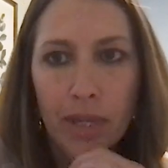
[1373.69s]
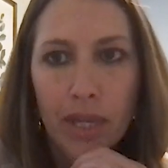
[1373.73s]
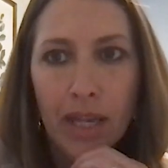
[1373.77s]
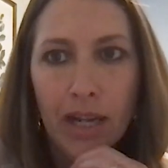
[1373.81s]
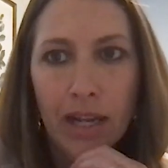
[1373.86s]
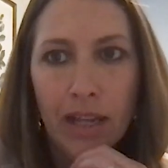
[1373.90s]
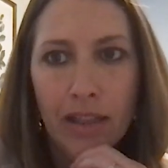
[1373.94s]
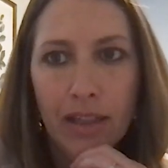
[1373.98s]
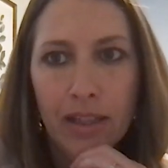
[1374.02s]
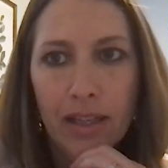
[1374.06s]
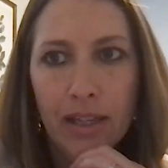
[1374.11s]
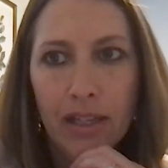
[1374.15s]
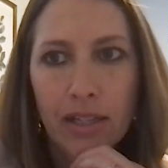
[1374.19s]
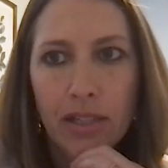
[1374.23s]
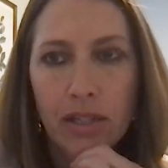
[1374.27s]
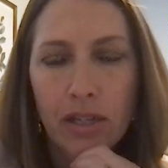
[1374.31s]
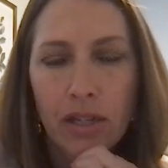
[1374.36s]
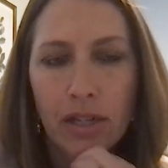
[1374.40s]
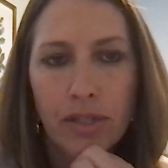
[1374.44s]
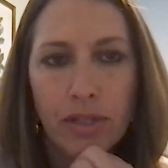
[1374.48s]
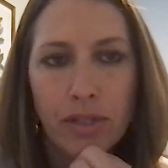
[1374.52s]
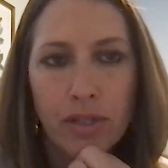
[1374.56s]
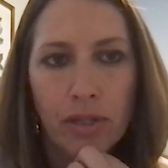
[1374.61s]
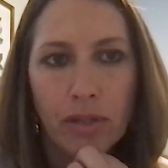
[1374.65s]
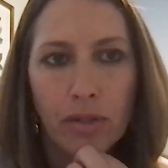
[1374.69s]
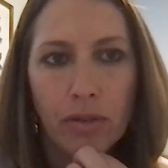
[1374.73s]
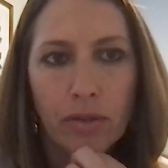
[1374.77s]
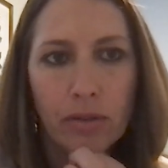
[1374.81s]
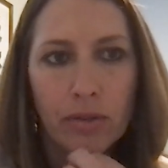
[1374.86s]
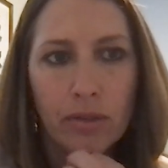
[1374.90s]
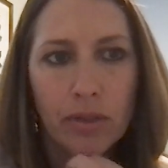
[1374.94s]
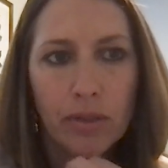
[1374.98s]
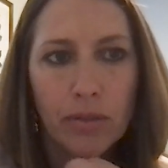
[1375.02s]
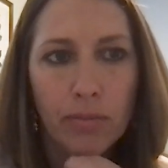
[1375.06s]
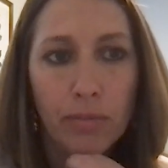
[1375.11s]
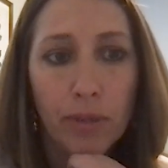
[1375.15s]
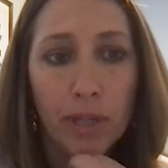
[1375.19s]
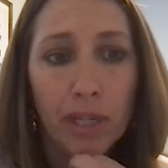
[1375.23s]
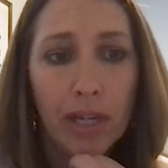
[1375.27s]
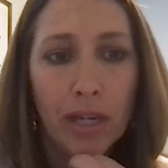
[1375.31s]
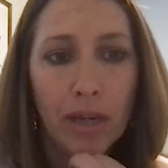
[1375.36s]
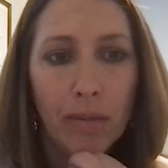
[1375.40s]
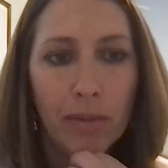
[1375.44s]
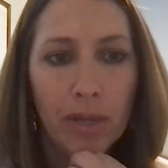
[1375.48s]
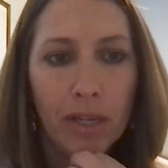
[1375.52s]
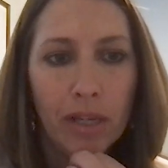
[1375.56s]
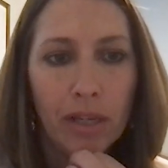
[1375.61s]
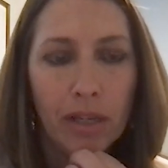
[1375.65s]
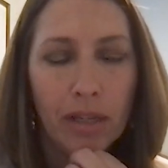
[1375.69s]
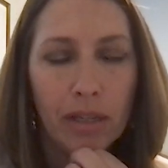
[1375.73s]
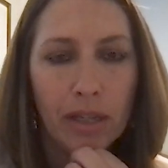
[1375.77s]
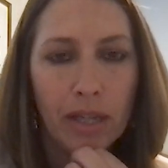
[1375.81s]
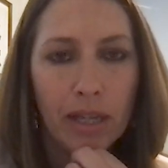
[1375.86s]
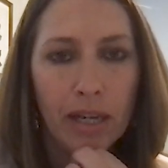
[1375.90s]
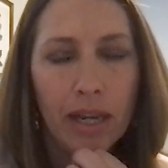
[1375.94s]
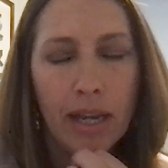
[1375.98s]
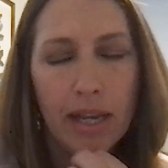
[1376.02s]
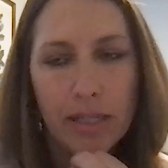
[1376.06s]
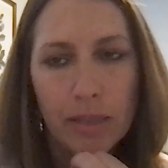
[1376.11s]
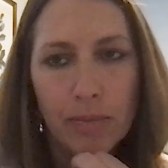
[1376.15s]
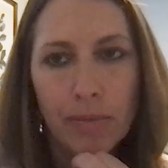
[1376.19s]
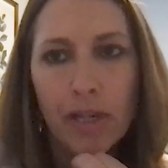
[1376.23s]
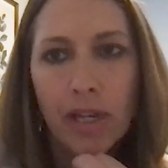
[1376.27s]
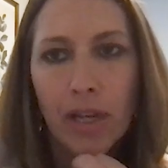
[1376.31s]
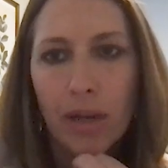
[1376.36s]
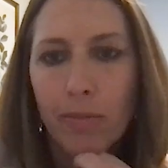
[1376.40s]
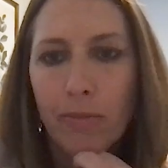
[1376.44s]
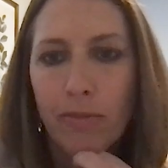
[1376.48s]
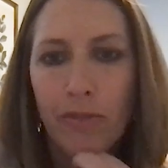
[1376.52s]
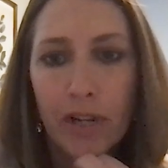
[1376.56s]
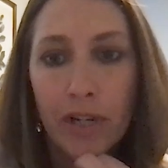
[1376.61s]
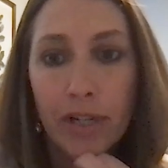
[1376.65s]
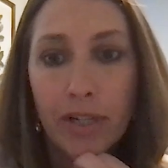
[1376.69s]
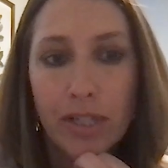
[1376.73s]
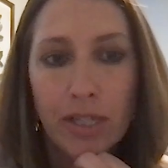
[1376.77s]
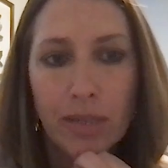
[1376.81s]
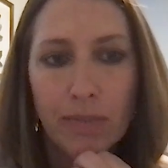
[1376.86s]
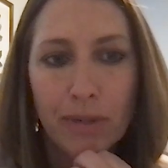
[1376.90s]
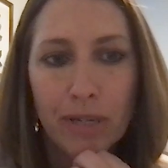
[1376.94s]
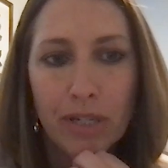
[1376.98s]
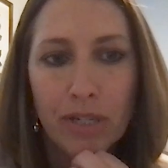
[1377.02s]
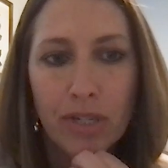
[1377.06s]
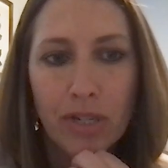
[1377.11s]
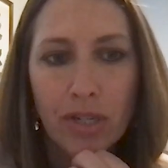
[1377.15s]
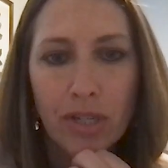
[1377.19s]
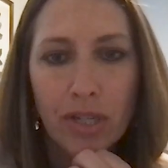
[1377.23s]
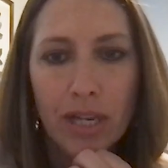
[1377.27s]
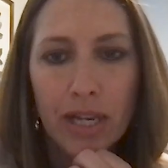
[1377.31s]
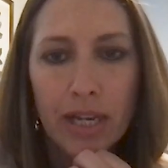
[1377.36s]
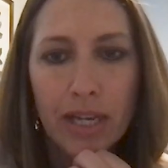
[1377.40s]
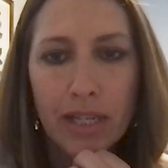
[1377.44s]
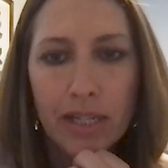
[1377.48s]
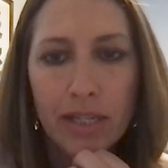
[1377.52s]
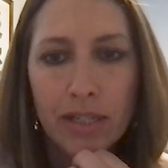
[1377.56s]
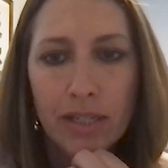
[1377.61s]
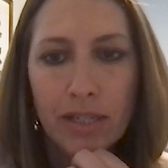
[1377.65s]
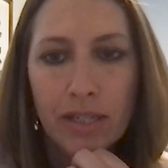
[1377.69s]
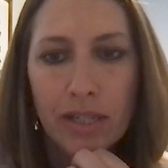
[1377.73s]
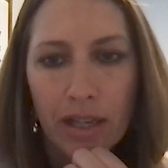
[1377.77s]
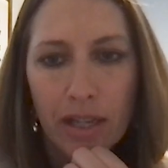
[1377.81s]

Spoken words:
and I think it's also becoming and has become very specialized.